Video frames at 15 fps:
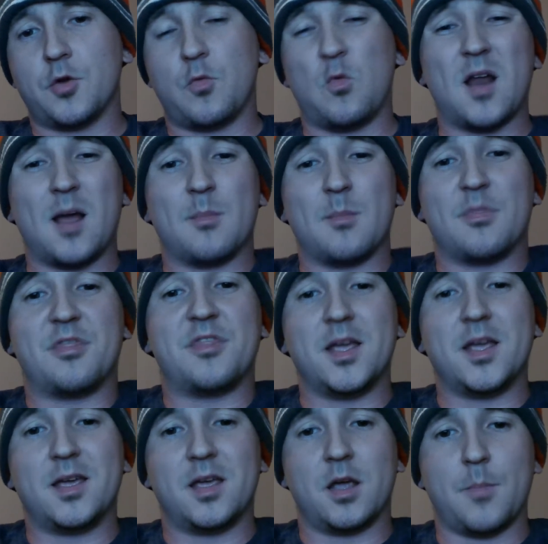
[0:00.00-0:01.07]
what I'm
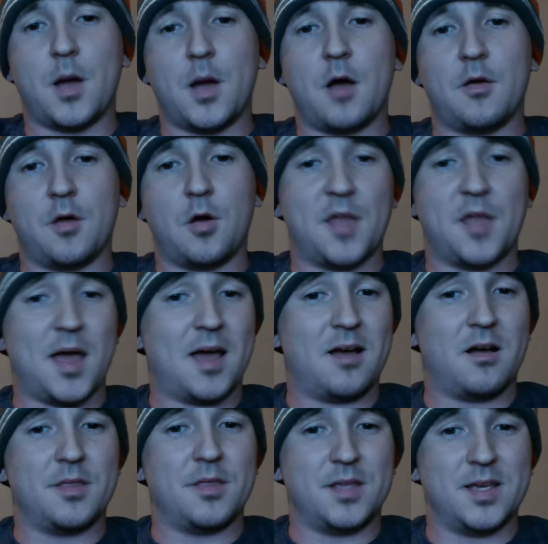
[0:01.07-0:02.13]
thinking about all that
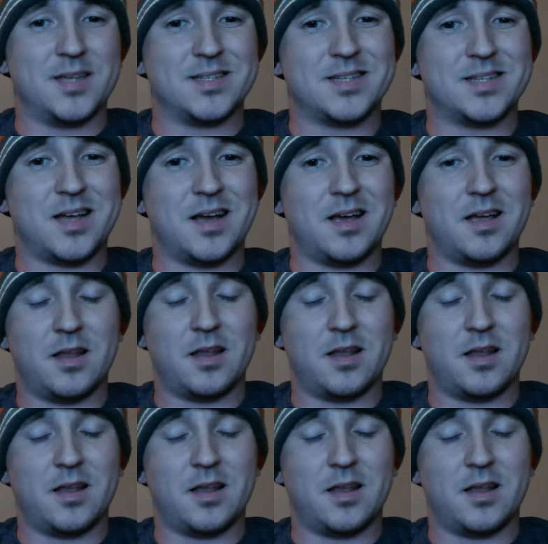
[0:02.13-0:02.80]
on the inside.